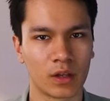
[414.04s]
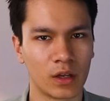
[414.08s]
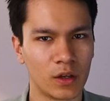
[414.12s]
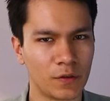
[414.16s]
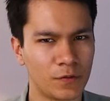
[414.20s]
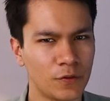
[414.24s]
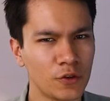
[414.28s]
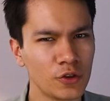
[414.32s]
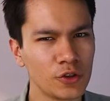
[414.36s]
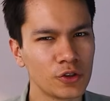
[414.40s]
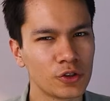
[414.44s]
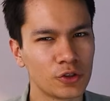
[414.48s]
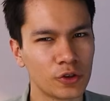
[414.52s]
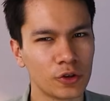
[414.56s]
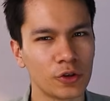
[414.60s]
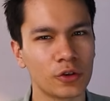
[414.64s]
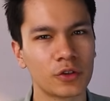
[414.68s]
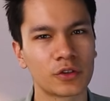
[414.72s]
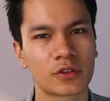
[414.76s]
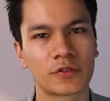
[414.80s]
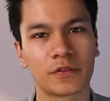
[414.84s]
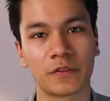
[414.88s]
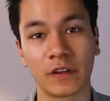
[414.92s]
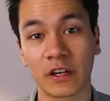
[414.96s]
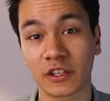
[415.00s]
If you
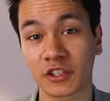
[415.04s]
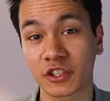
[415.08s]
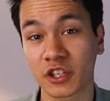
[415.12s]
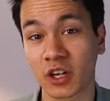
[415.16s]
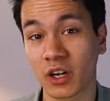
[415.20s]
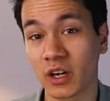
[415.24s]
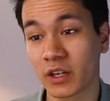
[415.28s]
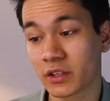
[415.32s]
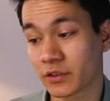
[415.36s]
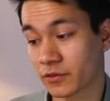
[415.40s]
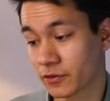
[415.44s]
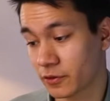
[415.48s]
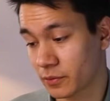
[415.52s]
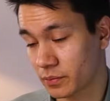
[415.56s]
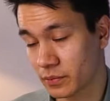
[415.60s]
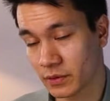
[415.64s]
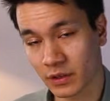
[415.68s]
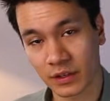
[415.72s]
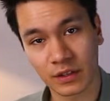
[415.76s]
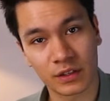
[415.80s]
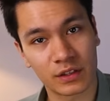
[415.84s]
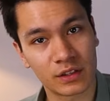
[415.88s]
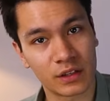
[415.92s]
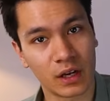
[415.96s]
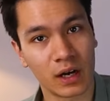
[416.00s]
used flashcards from the
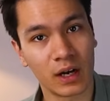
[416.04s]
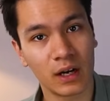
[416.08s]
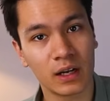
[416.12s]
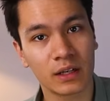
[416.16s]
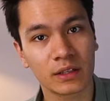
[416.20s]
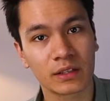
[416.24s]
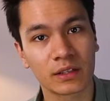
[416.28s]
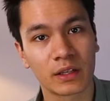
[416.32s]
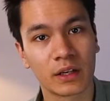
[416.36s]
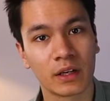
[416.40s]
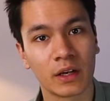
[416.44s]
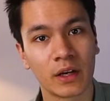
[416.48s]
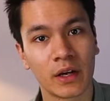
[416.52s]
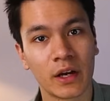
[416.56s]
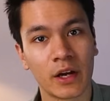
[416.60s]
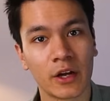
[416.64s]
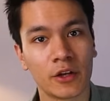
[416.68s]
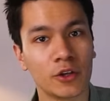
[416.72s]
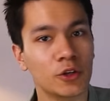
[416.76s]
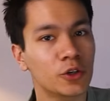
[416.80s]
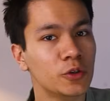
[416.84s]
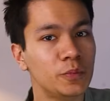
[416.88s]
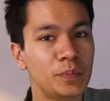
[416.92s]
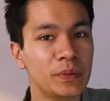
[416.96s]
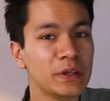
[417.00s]
start,
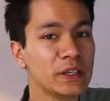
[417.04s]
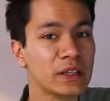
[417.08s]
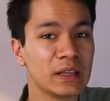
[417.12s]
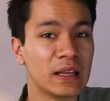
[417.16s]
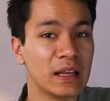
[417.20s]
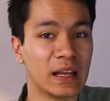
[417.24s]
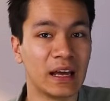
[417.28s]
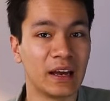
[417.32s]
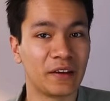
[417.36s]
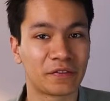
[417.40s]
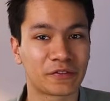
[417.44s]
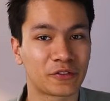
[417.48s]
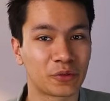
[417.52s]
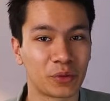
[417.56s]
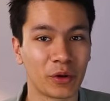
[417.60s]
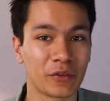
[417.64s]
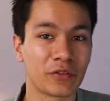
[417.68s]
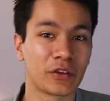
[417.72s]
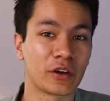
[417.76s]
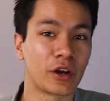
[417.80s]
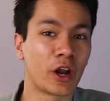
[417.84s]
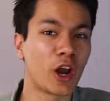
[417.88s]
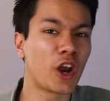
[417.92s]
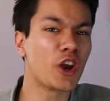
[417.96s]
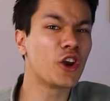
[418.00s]
you'd be left with
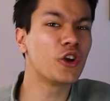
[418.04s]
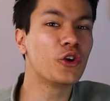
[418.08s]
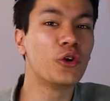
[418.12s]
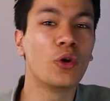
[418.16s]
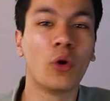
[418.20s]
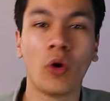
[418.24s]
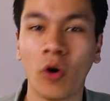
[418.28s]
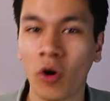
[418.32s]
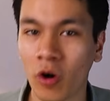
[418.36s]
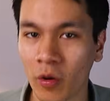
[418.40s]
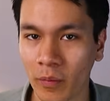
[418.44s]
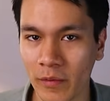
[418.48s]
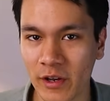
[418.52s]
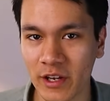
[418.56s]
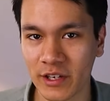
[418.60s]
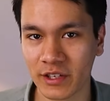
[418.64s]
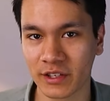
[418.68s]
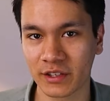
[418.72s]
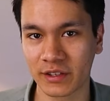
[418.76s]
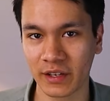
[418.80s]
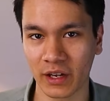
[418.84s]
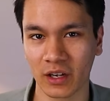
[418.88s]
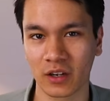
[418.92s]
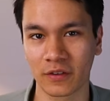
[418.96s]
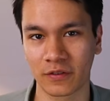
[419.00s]
an
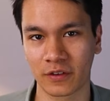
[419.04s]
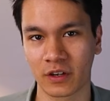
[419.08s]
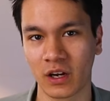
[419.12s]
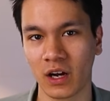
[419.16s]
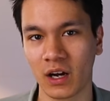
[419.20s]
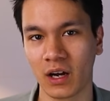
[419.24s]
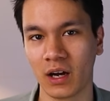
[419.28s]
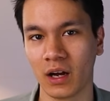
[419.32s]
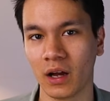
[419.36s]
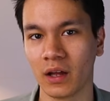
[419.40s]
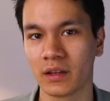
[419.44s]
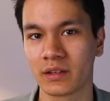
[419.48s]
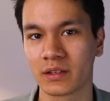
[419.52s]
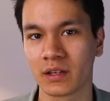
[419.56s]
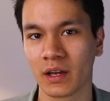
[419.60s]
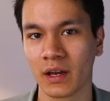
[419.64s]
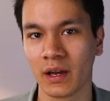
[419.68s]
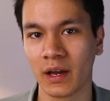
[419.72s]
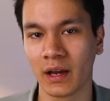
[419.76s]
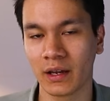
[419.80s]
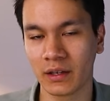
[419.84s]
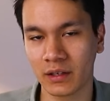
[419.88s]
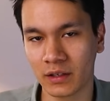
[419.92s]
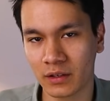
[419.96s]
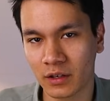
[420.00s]
enormous deck of cards
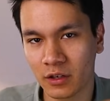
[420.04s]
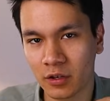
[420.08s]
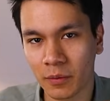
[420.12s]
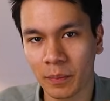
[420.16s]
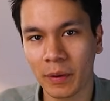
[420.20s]
in